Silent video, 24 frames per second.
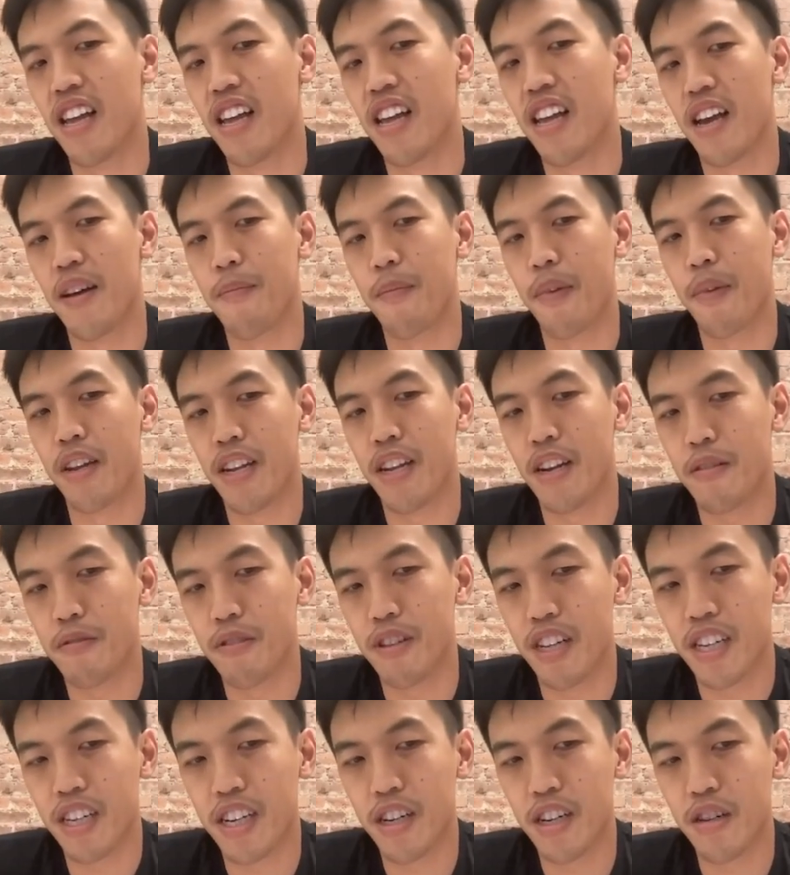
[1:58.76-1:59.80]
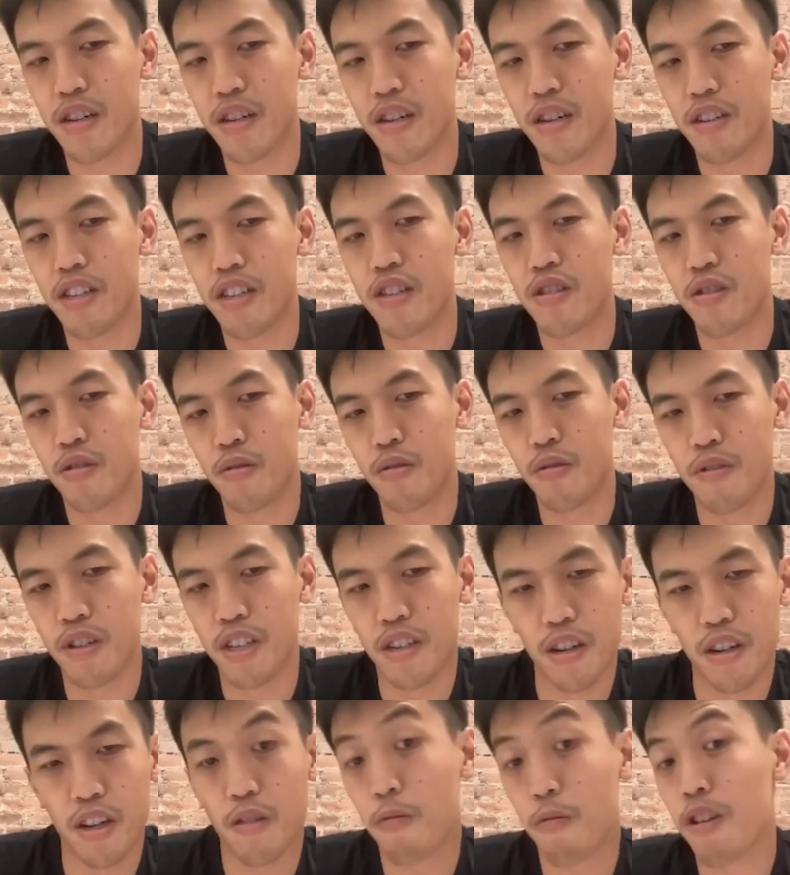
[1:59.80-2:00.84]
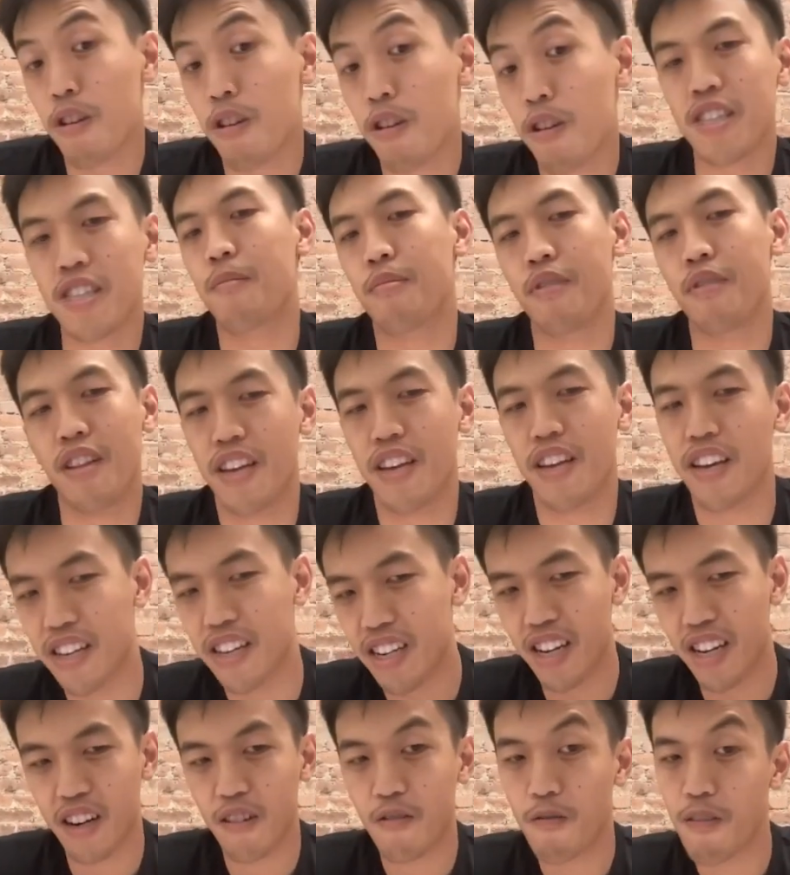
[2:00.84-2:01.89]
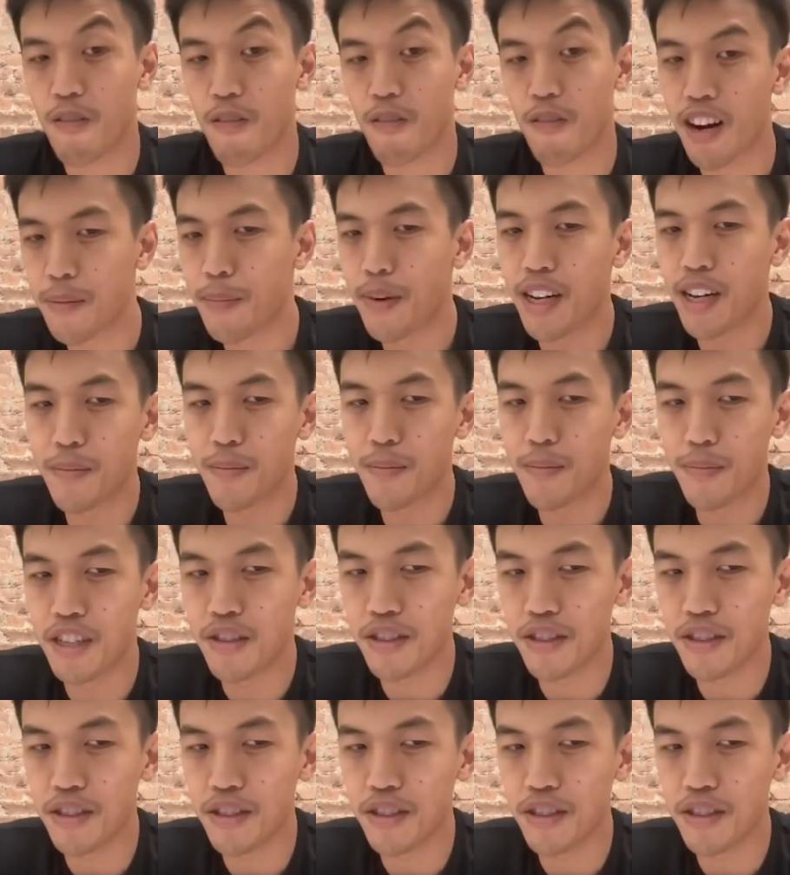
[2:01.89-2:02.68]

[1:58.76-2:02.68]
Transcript: and I will go into like what's Hyperlane and like why it might be